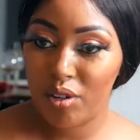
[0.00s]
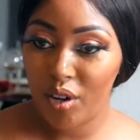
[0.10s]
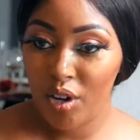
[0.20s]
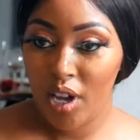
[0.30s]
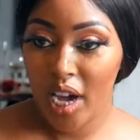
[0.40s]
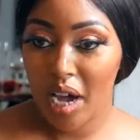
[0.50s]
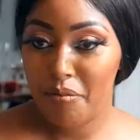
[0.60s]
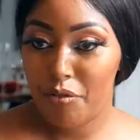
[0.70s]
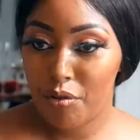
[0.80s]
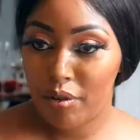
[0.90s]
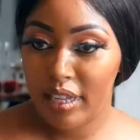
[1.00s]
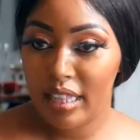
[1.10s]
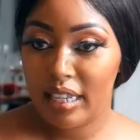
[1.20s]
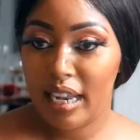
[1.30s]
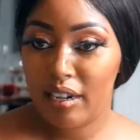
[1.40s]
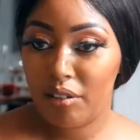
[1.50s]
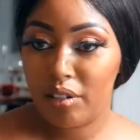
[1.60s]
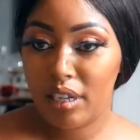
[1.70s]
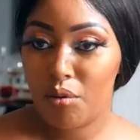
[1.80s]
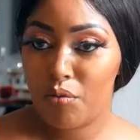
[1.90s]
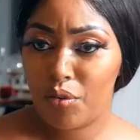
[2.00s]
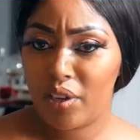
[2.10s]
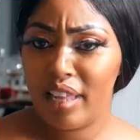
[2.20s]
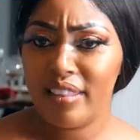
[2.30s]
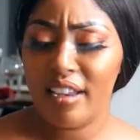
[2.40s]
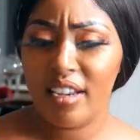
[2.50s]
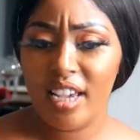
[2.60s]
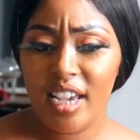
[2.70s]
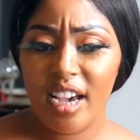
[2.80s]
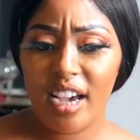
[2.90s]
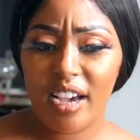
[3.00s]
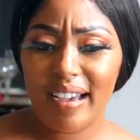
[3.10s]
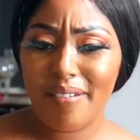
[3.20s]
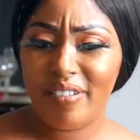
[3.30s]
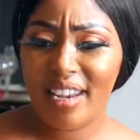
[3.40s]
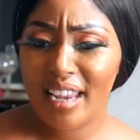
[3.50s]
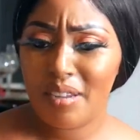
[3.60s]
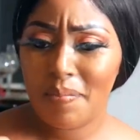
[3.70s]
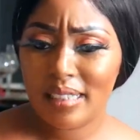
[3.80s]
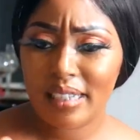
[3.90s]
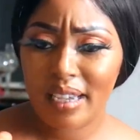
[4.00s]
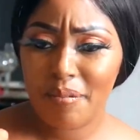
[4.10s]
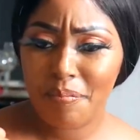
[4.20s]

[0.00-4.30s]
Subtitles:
door. Amfungulia the landlord, akumfungulia. And then, vila alipata